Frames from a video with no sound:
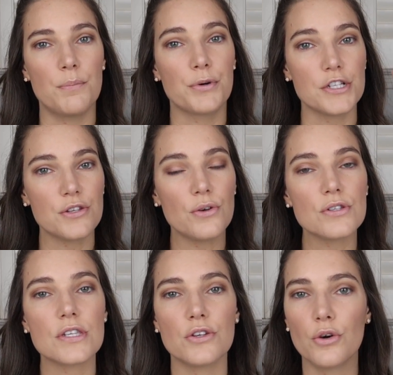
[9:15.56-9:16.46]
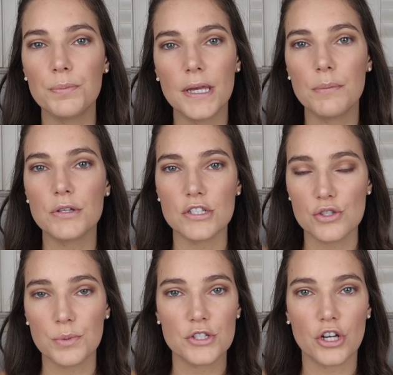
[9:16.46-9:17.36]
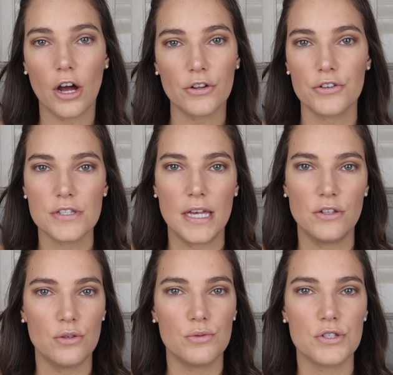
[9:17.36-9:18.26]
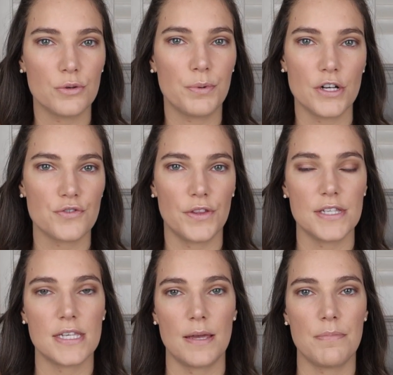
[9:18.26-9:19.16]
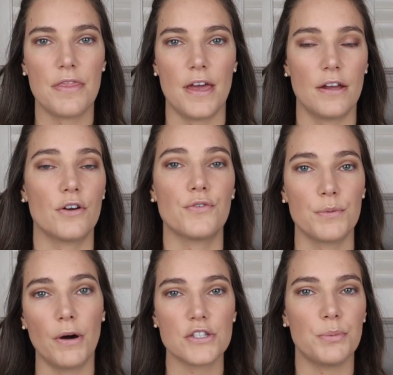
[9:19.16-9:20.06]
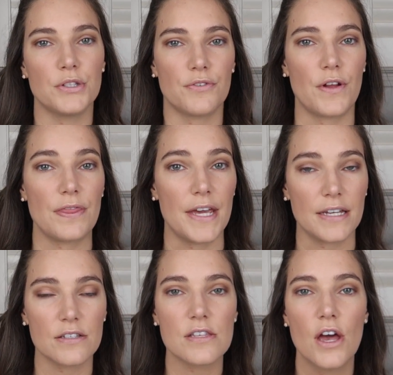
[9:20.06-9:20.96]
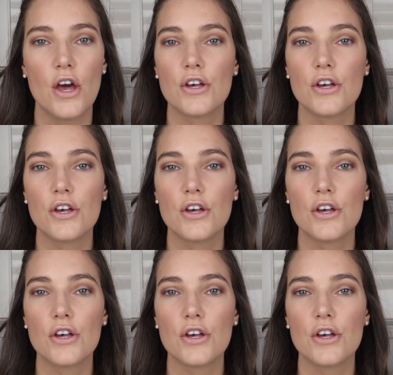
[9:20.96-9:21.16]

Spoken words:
bristles, you'll be able to switch colors and use your brush for the same thing or for multiple different things.